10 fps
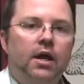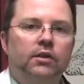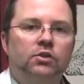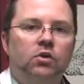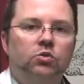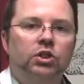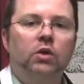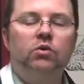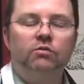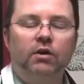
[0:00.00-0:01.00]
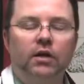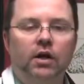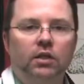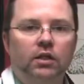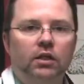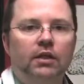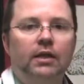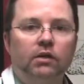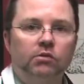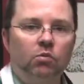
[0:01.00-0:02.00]
And so check with your veterinary clinic. They
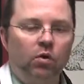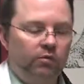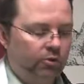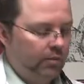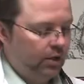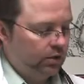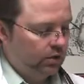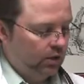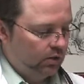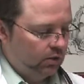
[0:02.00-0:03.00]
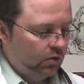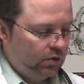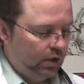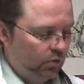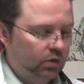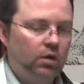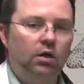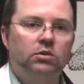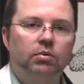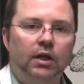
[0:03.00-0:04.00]
can give you more information associated with
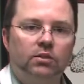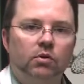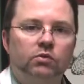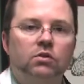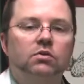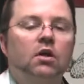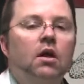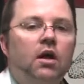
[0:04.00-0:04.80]
toxoplasmosis.